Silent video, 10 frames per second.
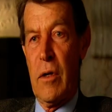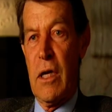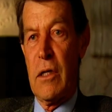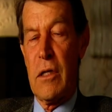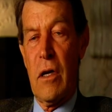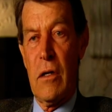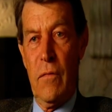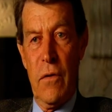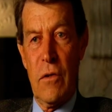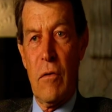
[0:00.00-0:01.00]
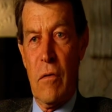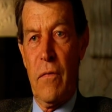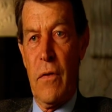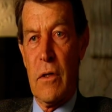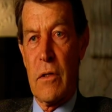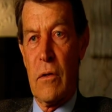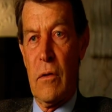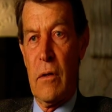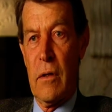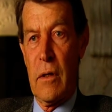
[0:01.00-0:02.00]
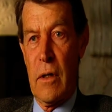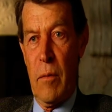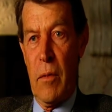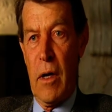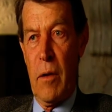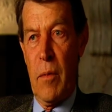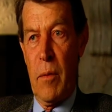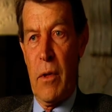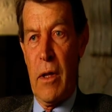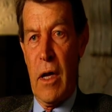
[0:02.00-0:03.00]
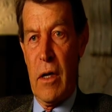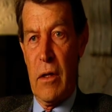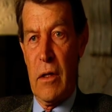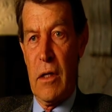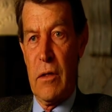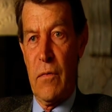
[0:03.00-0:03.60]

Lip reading: he started photography at school. I remember that his